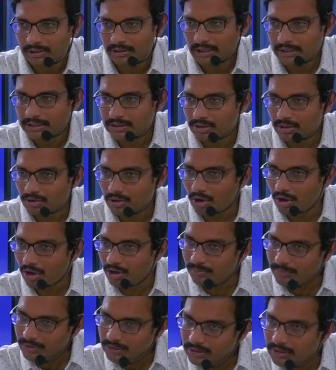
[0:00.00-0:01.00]
That is a
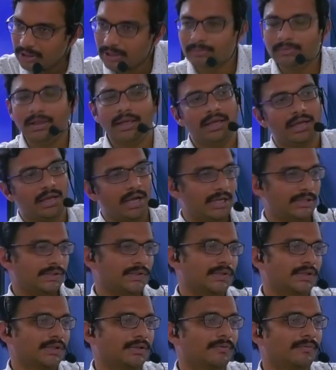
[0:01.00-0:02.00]
common theme they
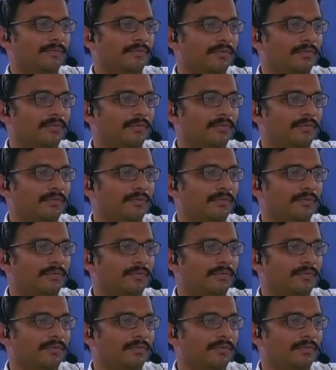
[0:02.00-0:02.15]
ask.